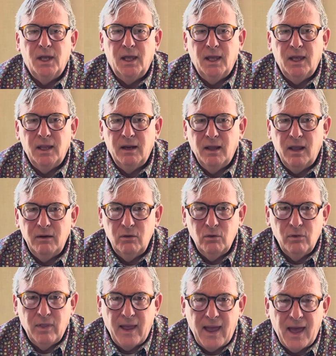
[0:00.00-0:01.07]
and
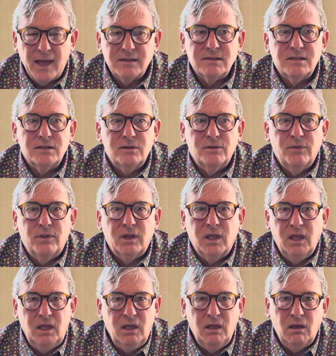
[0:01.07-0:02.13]
under that the
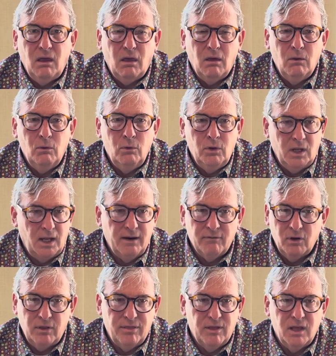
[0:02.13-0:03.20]
king owned
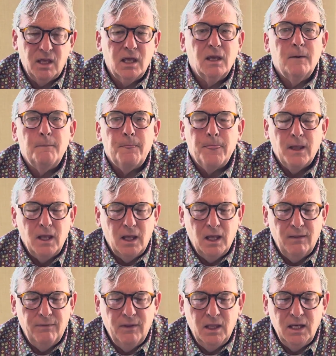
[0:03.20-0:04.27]
everything,
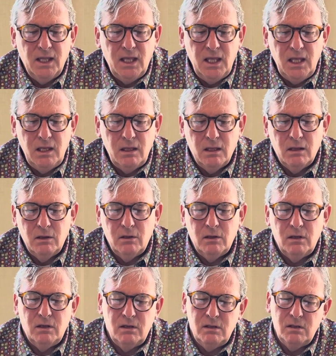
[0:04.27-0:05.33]
and then he
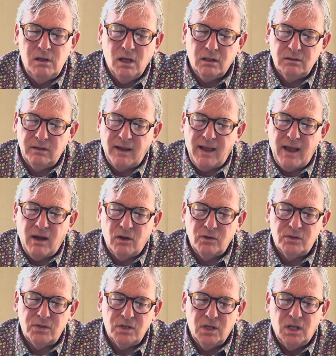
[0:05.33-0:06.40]
dealt
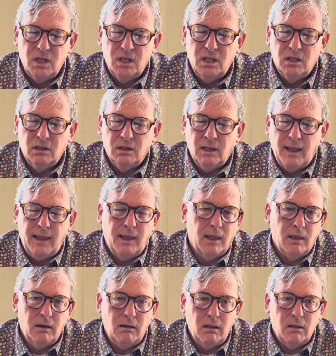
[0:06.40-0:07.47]
out
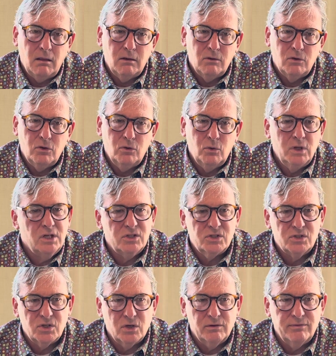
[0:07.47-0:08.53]
land to his
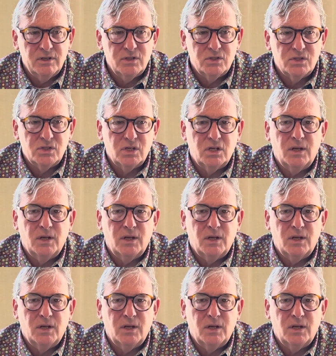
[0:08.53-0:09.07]
servants